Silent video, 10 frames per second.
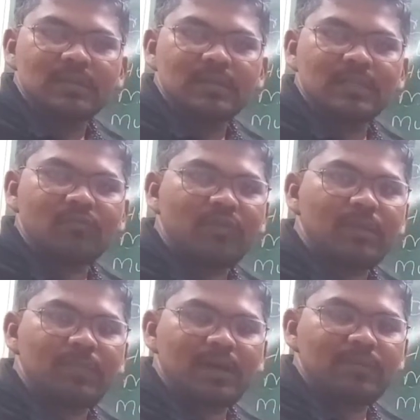in the
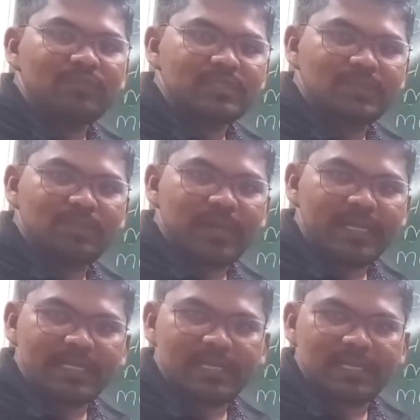form of
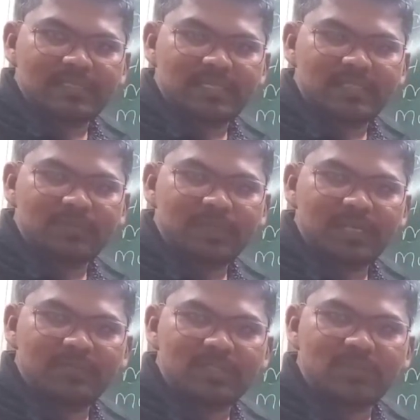symbiotic relationship,
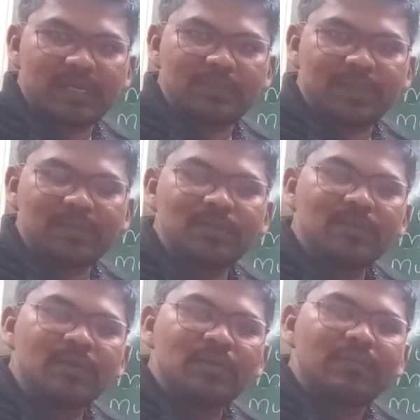in which what happen,
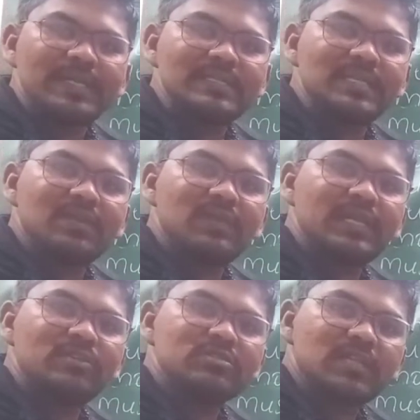fungi will
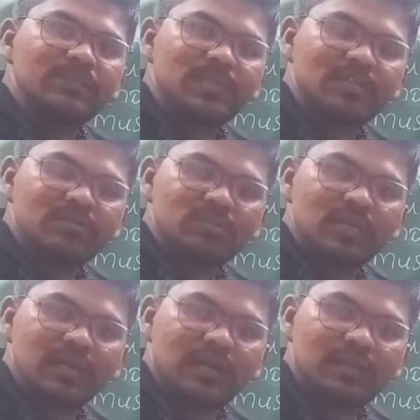give something to
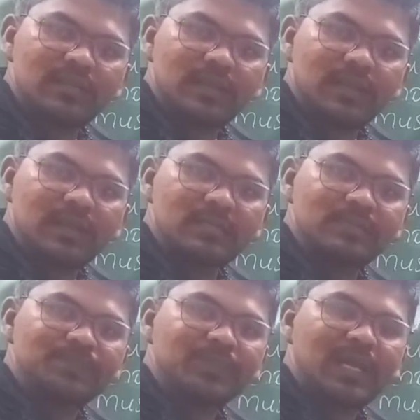the another
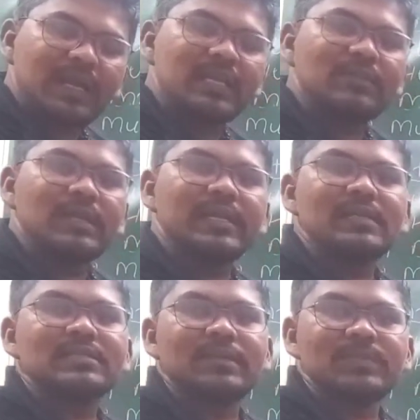organism and it will
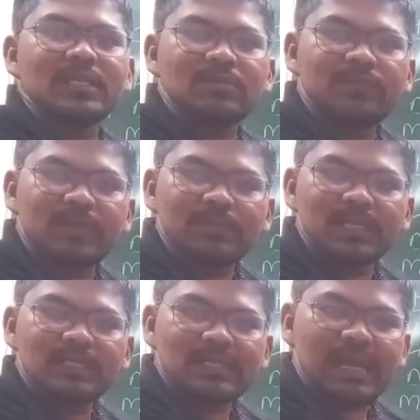get something from
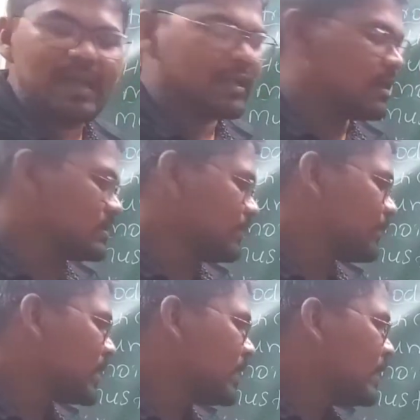that organism.
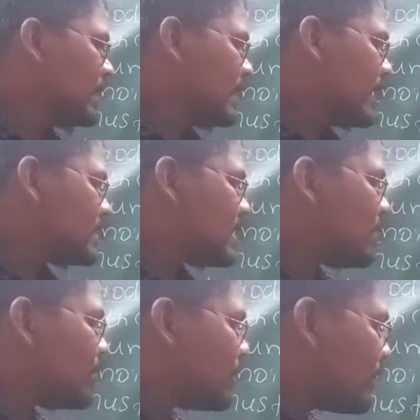
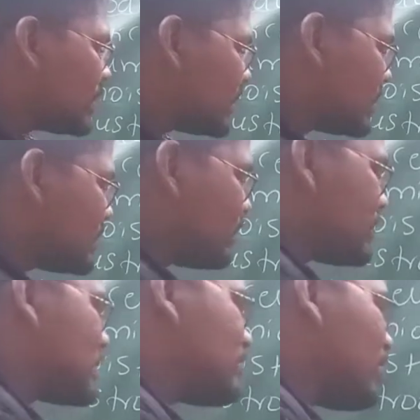Example for that is, if
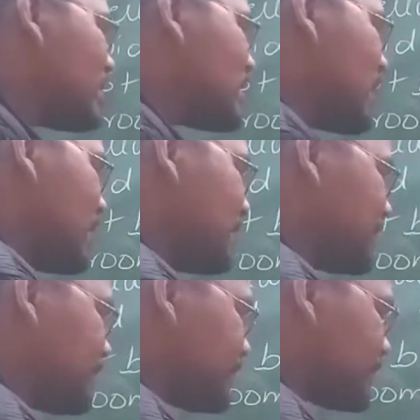fungi
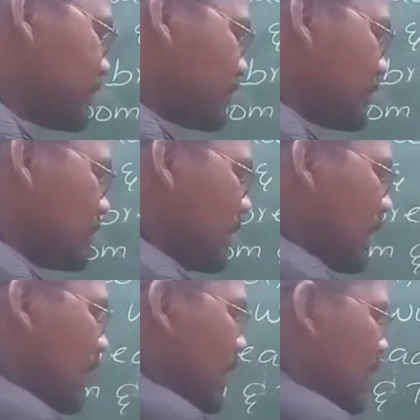
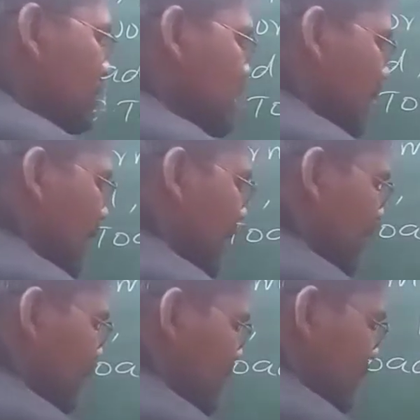lives
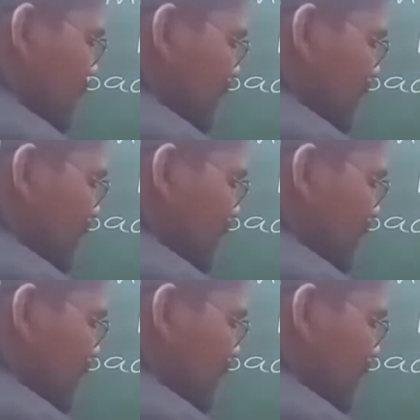along with the